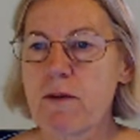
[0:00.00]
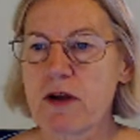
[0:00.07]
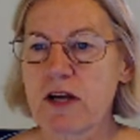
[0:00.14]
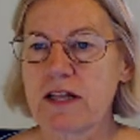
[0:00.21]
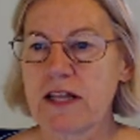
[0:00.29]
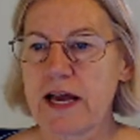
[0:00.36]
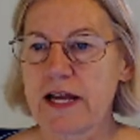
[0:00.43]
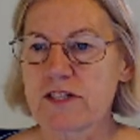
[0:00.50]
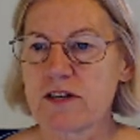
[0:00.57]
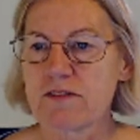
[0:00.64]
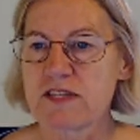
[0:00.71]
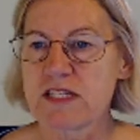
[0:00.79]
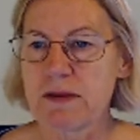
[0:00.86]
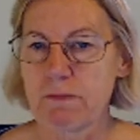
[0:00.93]
collection of
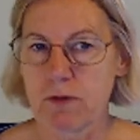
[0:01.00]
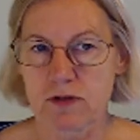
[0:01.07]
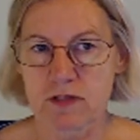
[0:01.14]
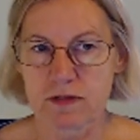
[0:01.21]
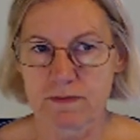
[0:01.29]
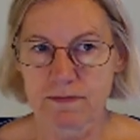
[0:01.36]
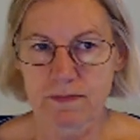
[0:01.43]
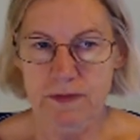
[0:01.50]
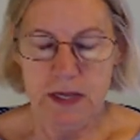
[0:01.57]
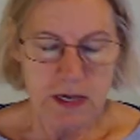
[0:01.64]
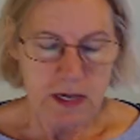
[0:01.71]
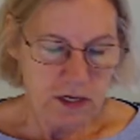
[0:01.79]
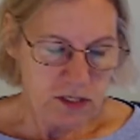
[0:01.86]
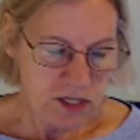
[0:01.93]
symbols.
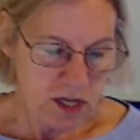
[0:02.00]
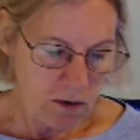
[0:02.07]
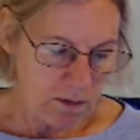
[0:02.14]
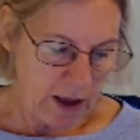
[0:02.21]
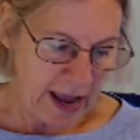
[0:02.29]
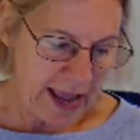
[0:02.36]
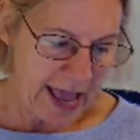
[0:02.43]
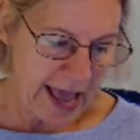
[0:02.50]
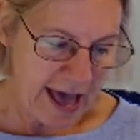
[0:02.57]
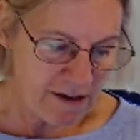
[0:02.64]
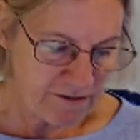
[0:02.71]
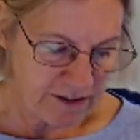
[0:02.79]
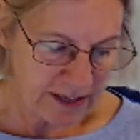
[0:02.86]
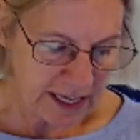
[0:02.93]
So I
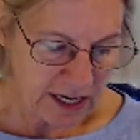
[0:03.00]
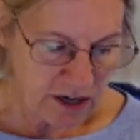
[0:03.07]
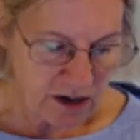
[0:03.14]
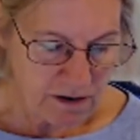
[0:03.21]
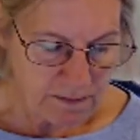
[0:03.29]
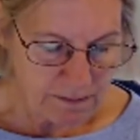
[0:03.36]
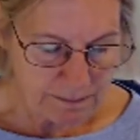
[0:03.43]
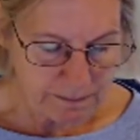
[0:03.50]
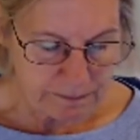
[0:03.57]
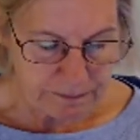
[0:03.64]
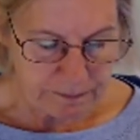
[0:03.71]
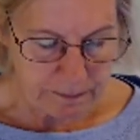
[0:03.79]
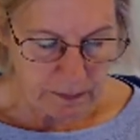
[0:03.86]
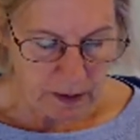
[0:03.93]
have here
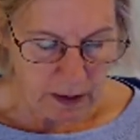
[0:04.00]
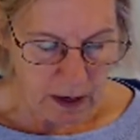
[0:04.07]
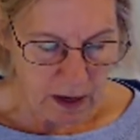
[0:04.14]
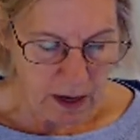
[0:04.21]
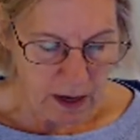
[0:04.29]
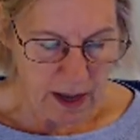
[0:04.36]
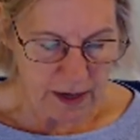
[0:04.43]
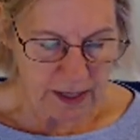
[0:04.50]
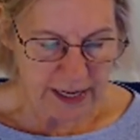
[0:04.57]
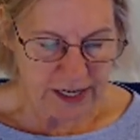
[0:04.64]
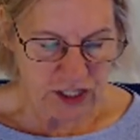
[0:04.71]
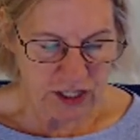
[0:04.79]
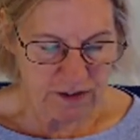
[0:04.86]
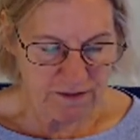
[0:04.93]
a
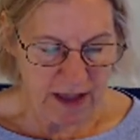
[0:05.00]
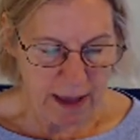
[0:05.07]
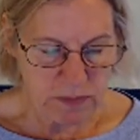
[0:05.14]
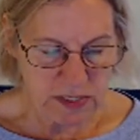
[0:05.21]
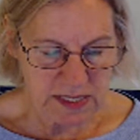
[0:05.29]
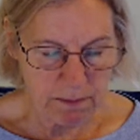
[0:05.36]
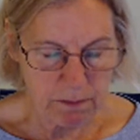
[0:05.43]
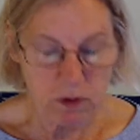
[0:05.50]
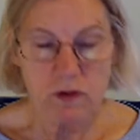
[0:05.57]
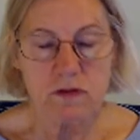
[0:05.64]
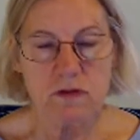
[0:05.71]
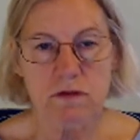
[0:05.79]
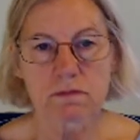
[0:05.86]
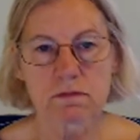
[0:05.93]
collection of m
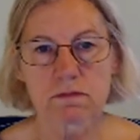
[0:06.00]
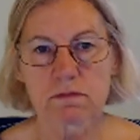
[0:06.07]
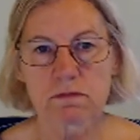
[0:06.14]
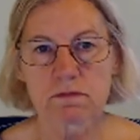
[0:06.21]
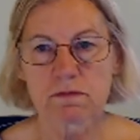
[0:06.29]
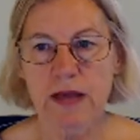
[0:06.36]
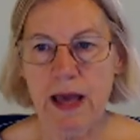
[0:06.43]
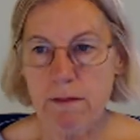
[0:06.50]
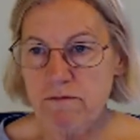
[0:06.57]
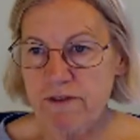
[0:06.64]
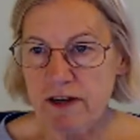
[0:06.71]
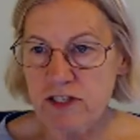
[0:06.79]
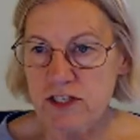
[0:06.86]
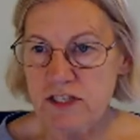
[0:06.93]
symbols, m
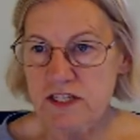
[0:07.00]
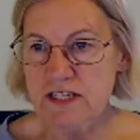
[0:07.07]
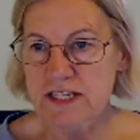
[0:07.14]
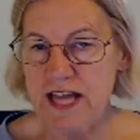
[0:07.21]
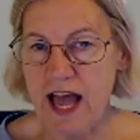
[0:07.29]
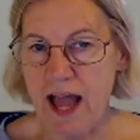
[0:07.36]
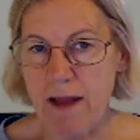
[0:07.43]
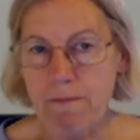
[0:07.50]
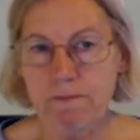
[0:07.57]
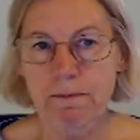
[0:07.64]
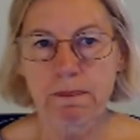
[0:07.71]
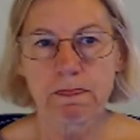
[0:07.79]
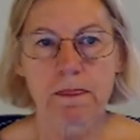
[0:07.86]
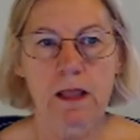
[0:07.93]
functions in time,
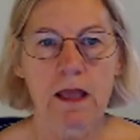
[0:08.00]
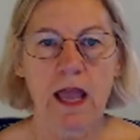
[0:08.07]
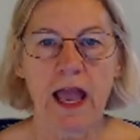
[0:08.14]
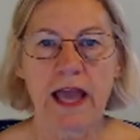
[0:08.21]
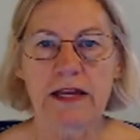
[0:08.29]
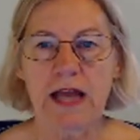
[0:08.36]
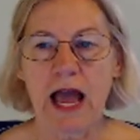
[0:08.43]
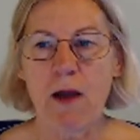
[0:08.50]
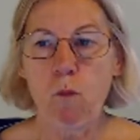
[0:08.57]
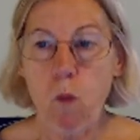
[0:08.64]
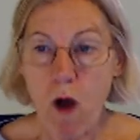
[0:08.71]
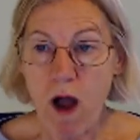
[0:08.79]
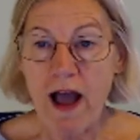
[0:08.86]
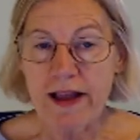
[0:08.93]
and I
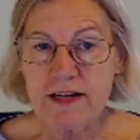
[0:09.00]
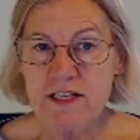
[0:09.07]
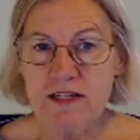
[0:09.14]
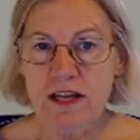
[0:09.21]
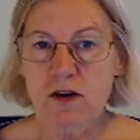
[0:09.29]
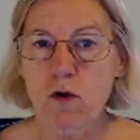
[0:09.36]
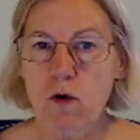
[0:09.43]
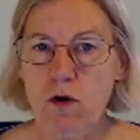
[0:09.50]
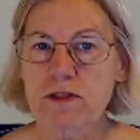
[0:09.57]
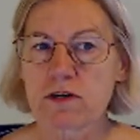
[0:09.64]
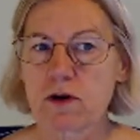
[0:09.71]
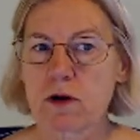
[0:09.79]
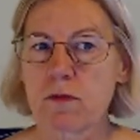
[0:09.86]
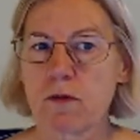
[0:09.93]
want an
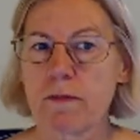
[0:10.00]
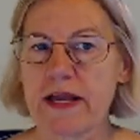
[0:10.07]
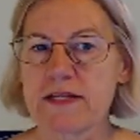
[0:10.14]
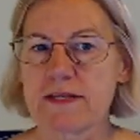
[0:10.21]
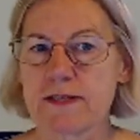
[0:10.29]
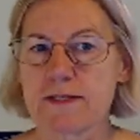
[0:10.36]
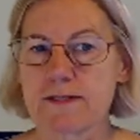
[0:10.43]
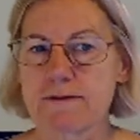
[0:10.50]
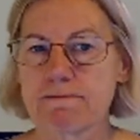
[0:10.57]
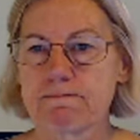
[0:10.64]
orthonormal basis.